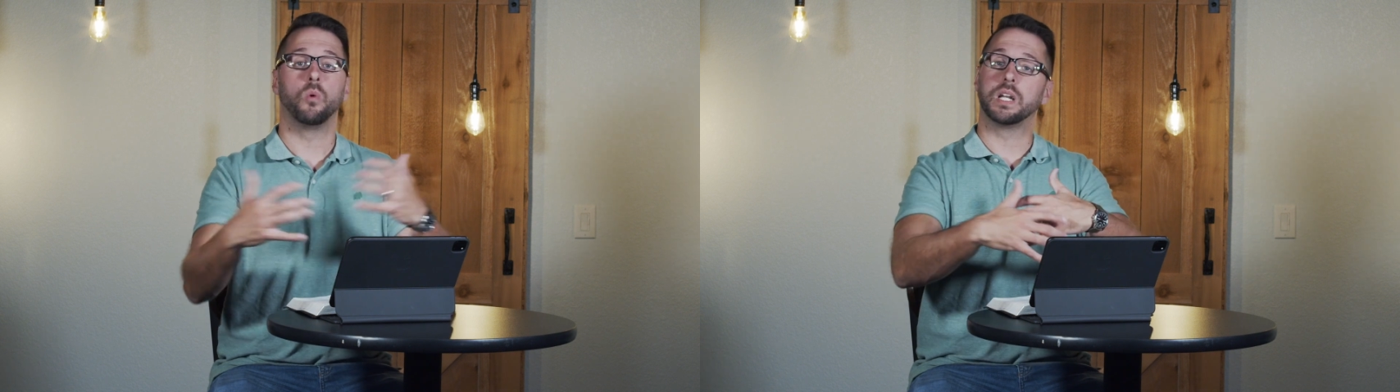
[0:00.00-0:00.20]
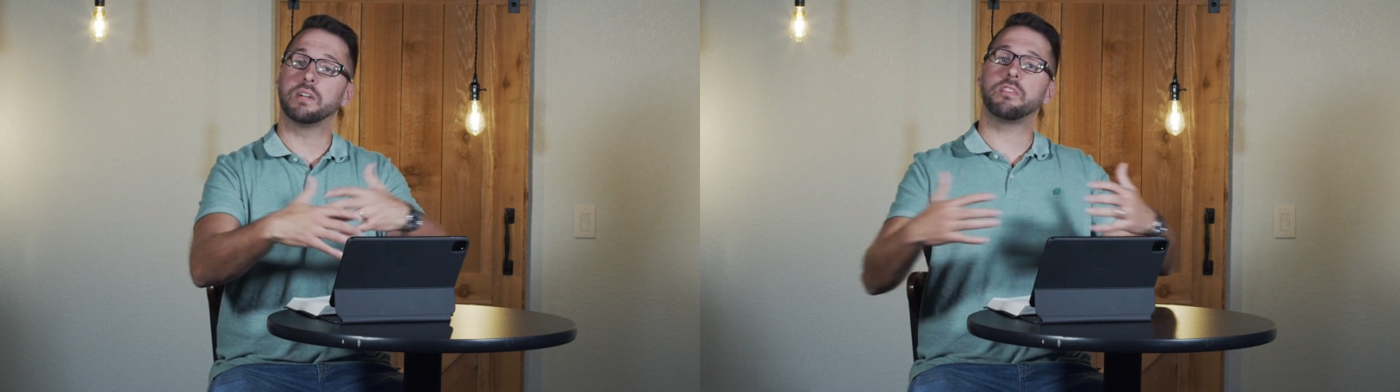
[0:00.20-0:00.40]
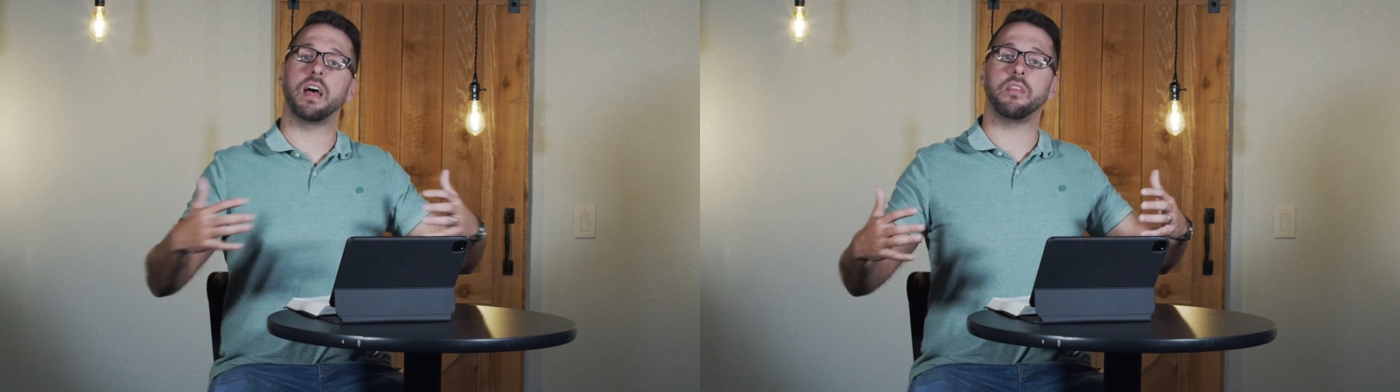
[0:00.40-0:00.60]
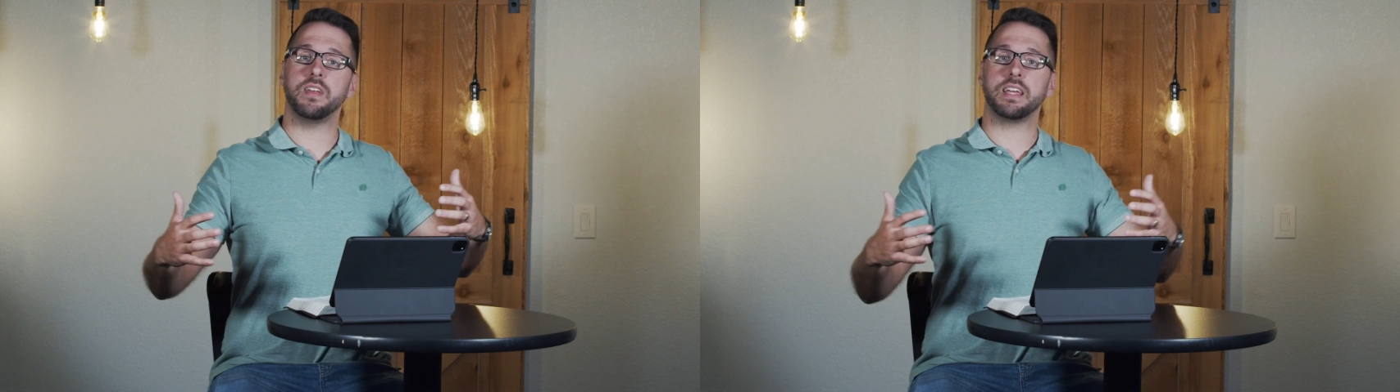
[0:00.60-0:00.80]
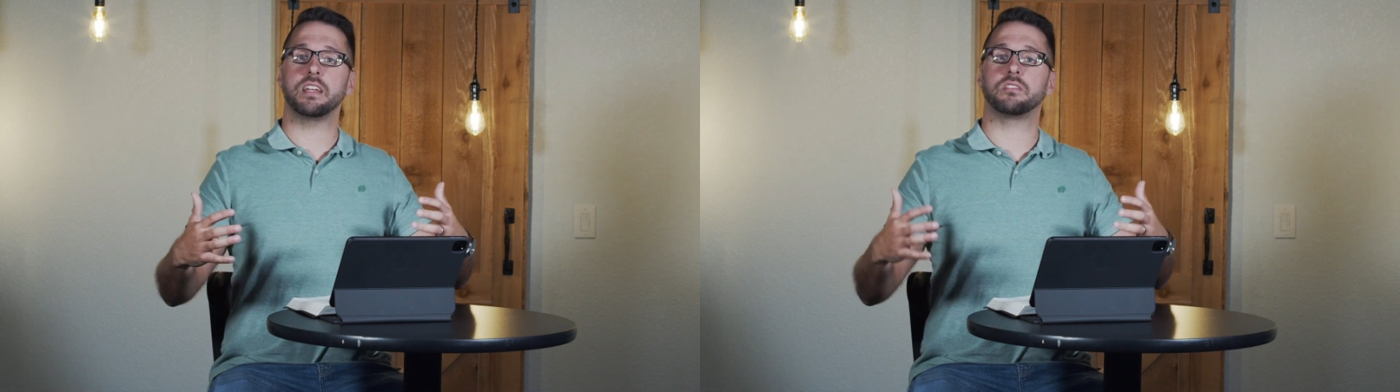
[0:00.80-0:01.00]
whatever that
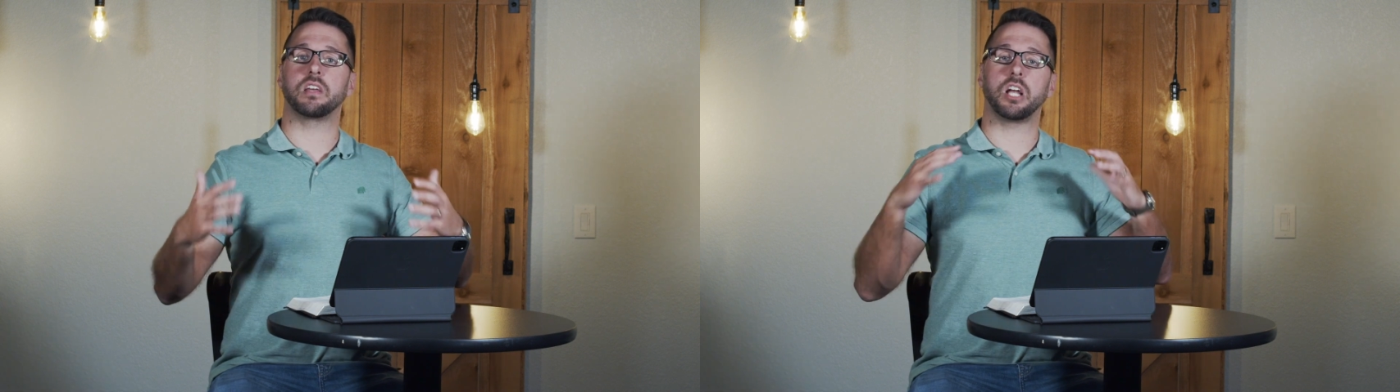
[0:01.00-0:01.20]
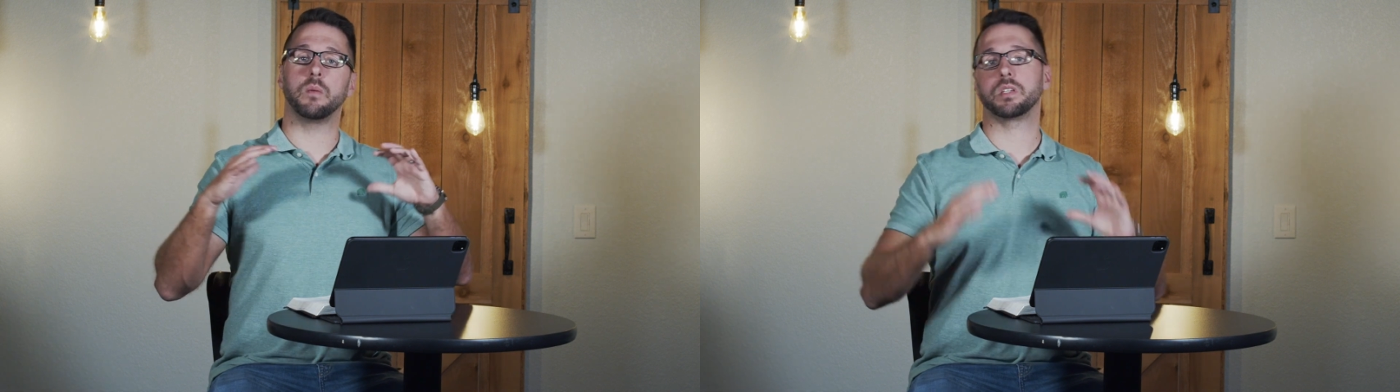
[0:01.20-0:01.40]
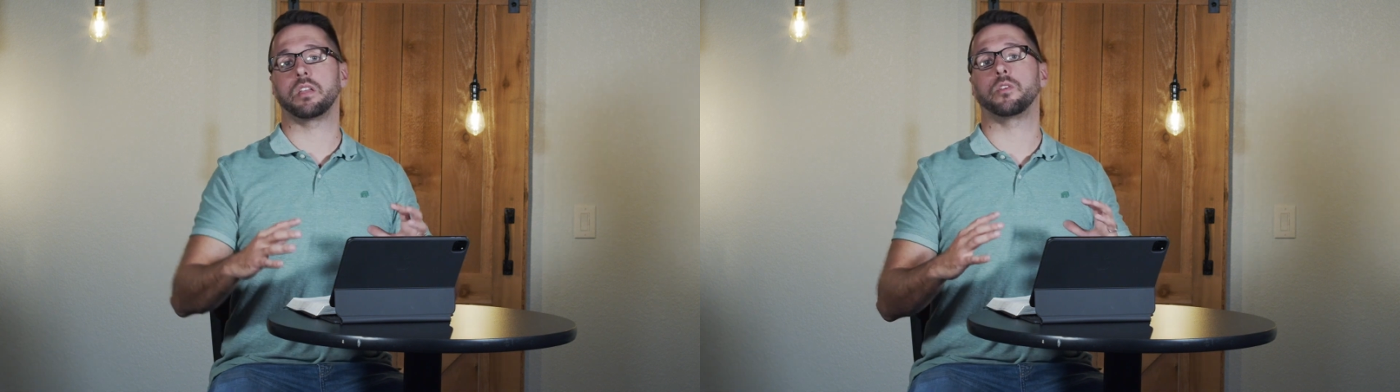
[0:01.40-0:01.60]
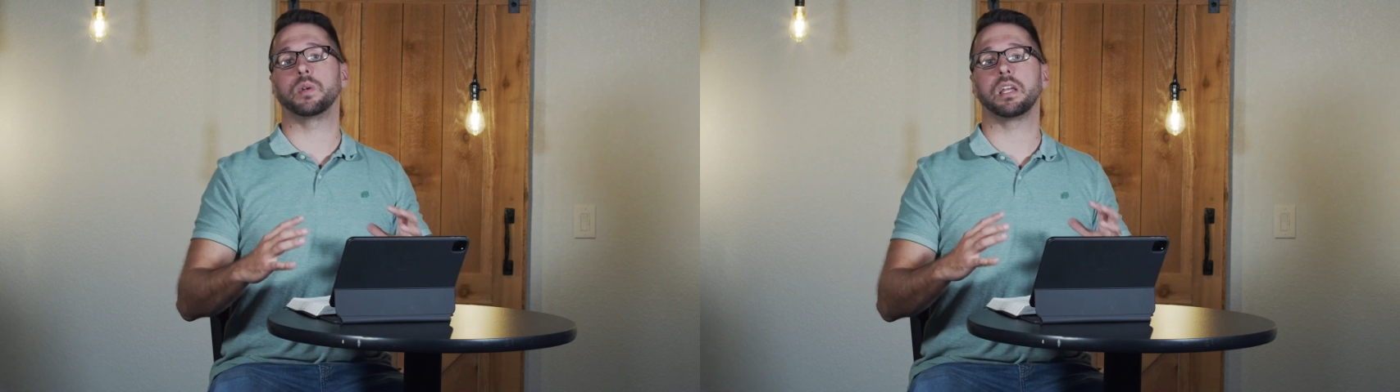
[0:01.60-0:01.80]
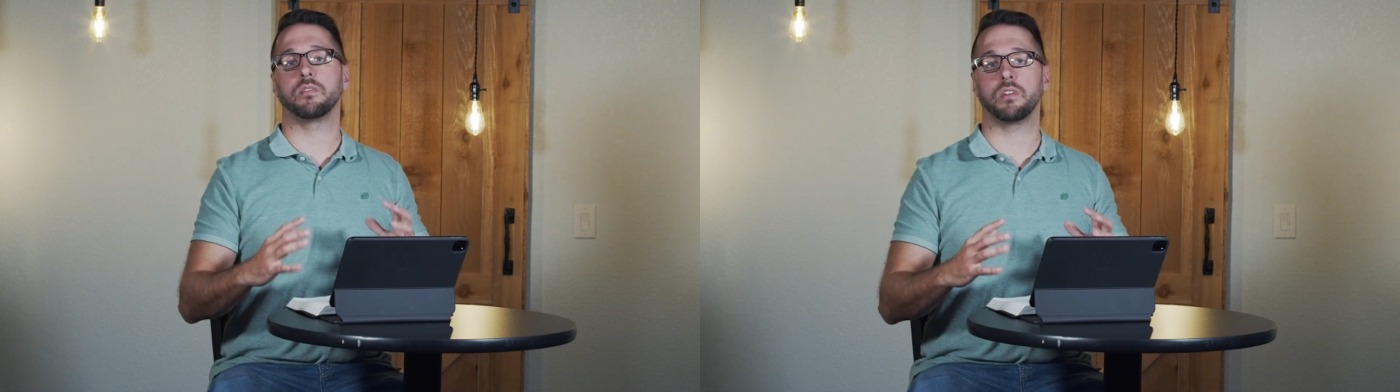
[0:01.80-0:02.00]
thing is that comes out of the
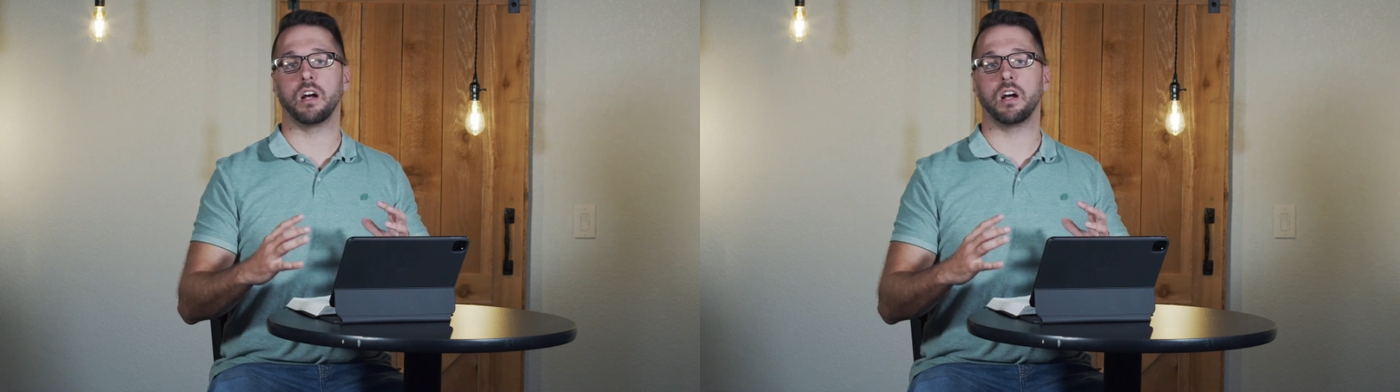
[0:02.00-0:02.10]
reading of